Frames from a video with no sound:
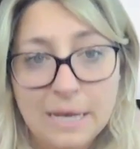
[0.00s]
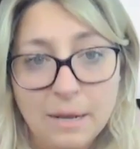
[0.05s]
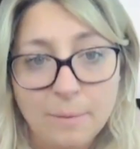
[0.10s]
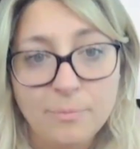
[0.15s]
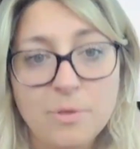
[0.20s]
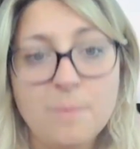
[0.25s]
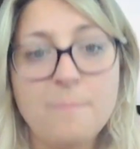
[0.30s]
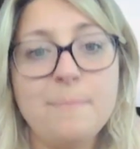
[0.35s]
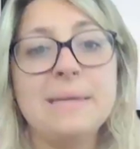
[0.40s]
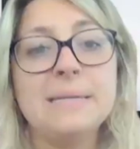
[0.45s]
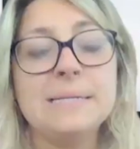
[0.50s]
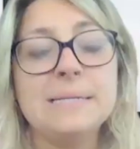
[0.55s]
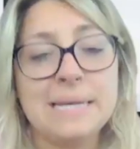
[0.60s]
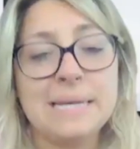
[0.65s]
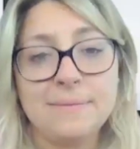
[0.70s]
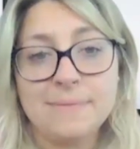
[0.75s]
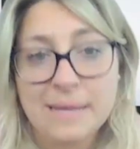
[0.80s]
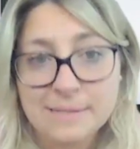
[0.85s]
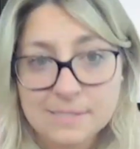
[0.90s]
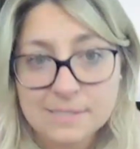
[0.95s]
help them
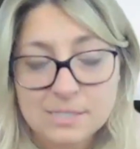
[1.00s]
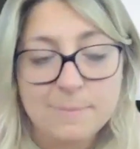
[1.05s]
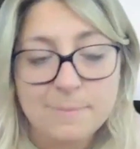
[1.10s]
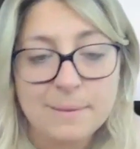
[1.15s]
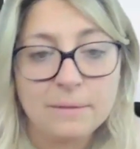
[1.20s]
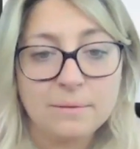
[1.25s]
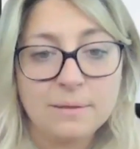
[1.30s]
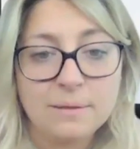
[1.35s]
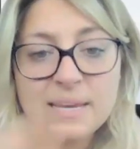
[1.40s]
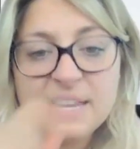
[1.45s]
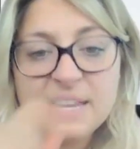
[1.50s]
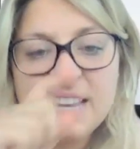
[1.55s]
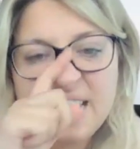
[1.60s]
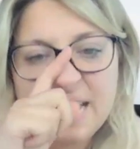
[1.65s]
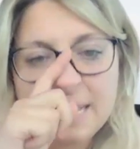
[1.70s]
maintain that stability,